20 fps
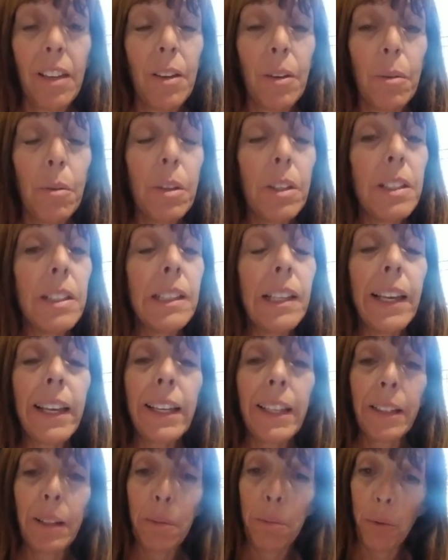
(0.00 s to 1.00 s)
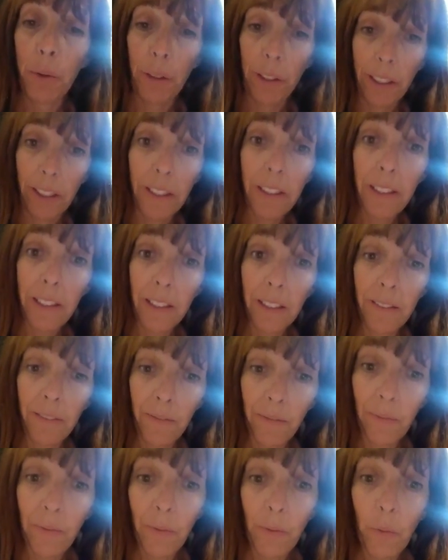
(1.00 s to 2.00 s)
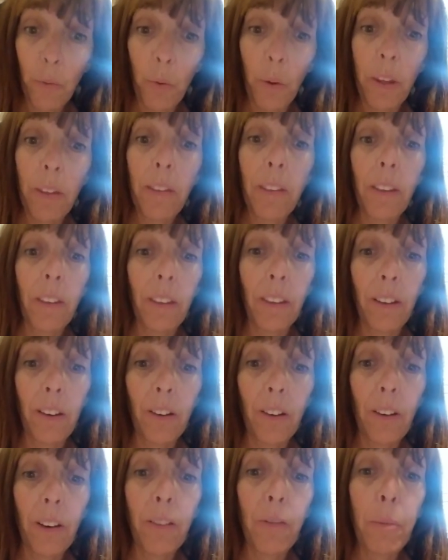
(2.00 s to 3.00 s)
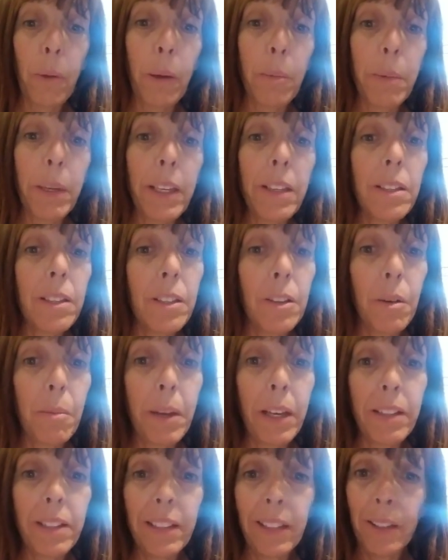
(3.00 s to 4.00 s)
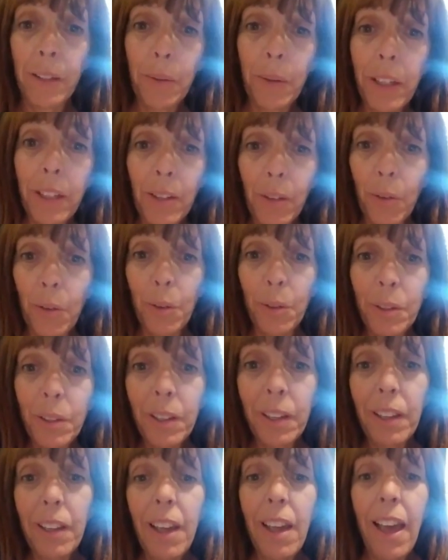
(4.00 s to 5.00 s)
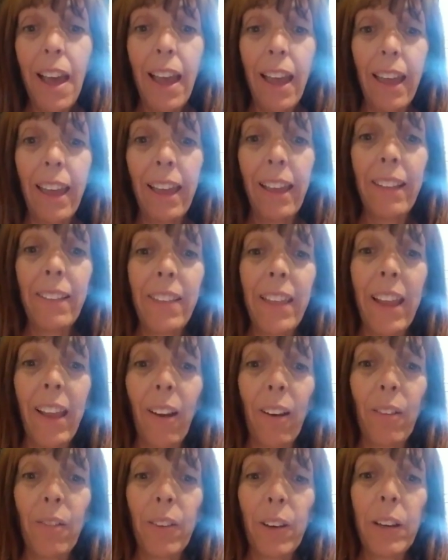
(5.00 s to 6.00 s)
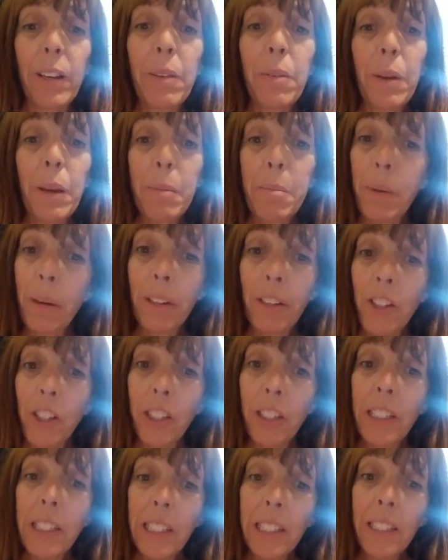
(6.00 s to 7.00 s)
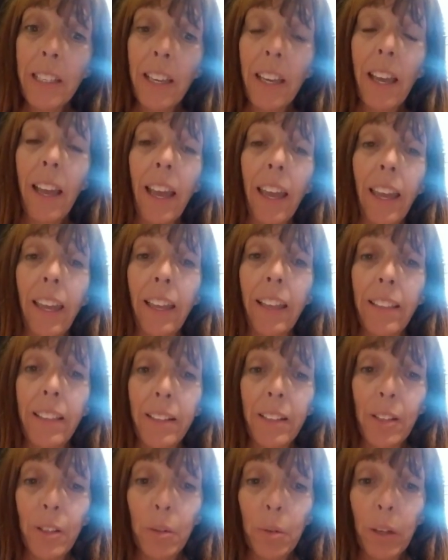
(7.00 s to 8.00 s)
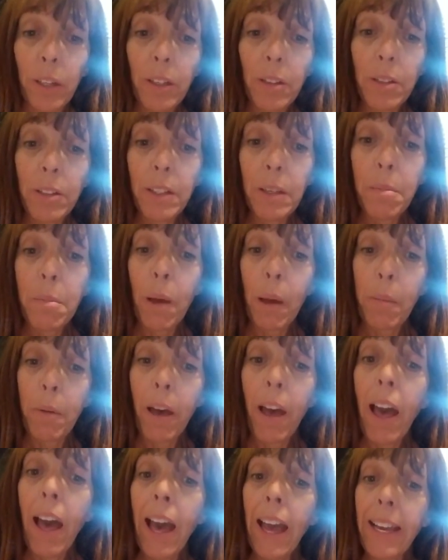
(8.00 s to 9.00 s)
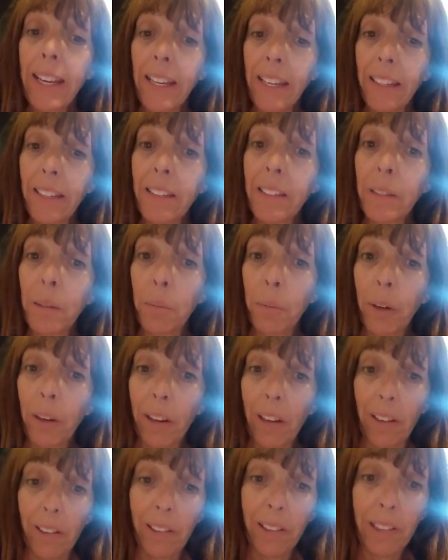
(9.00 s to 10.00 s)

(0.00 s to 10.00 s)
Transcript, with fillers: what it's like in the mornings with a litter of puppies. They're about six weeks old and they are very rambunctious. And this is why you see Mama hiding somewhere else.